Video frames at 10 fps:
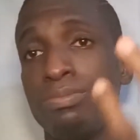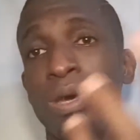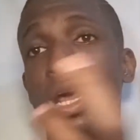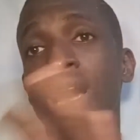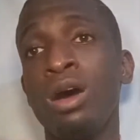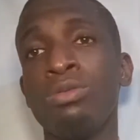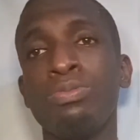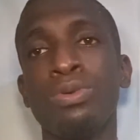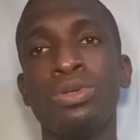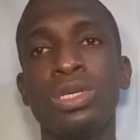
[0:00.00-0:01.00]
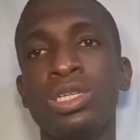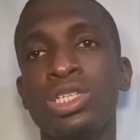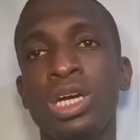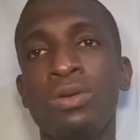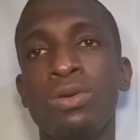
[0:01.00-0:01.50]
output in
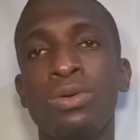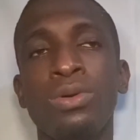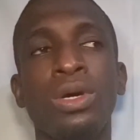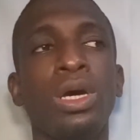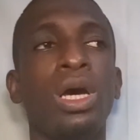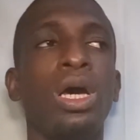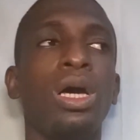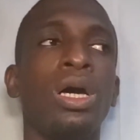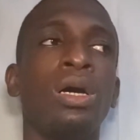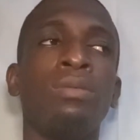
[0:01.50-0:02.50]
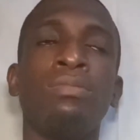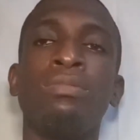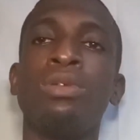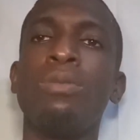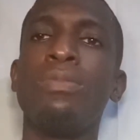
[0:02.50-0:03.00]
general.
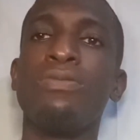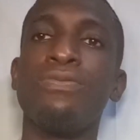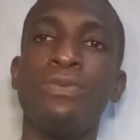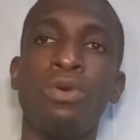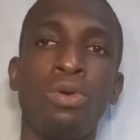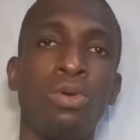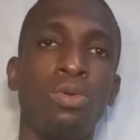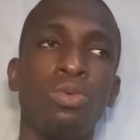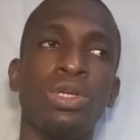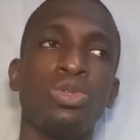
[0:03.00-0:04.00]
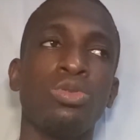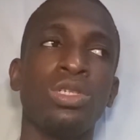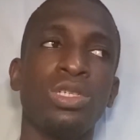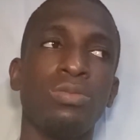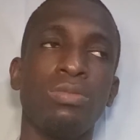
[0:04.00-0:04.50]
Number 4, which would
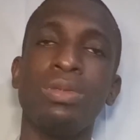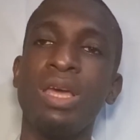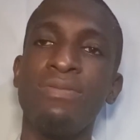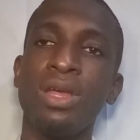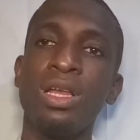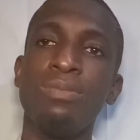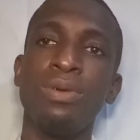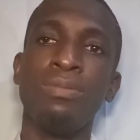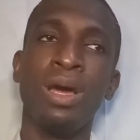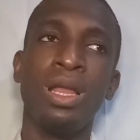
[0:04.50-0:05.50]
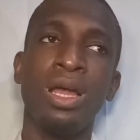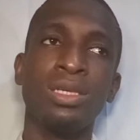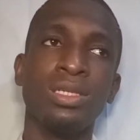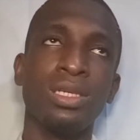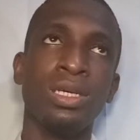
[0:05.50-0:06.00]
definitely be my
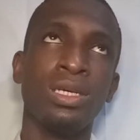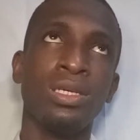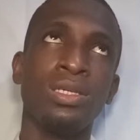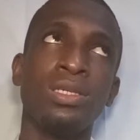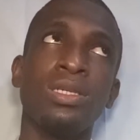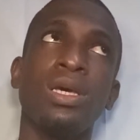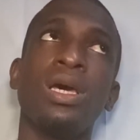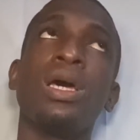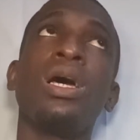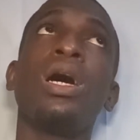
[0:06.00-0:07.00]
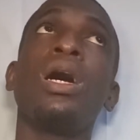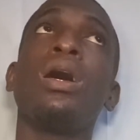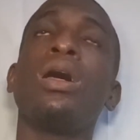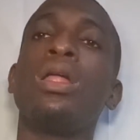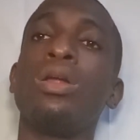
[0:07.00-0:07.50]
last, is
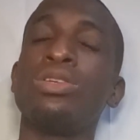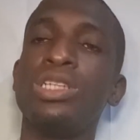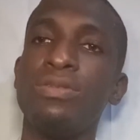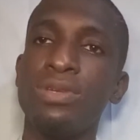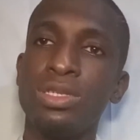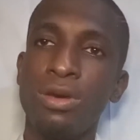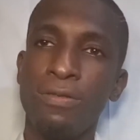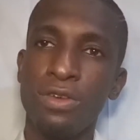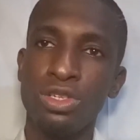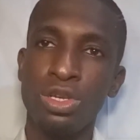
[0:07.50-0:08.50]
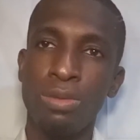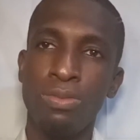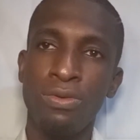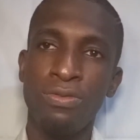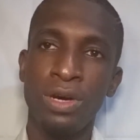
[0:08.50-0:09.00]
longevity of your
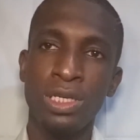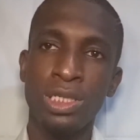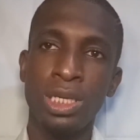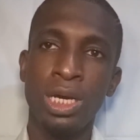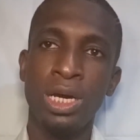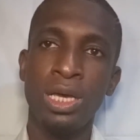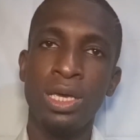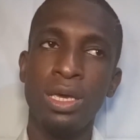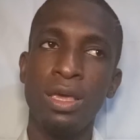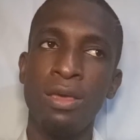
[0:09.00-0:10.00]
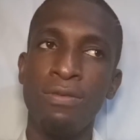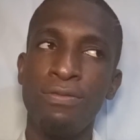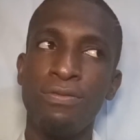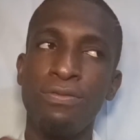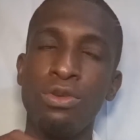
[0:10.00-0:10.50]
subwoofers. Like,
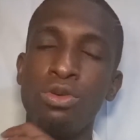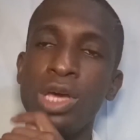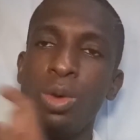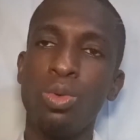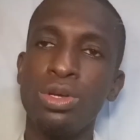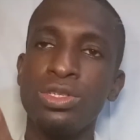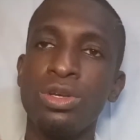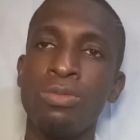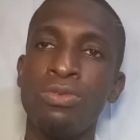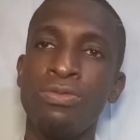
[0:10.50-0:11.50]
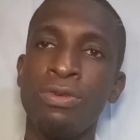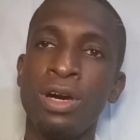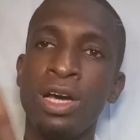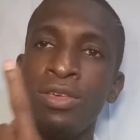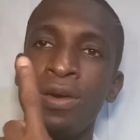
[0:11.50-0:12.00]
if you get one
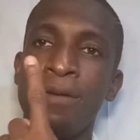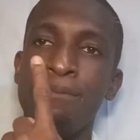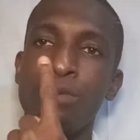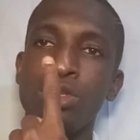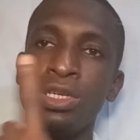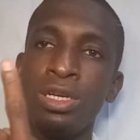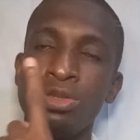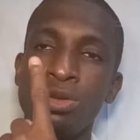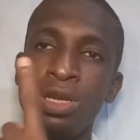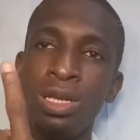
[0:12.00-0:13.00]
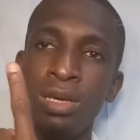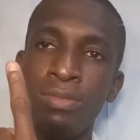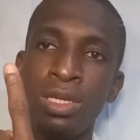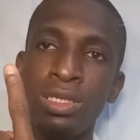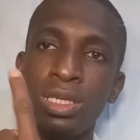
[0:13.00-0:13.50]
subwoofer and you are pushing it to the limit,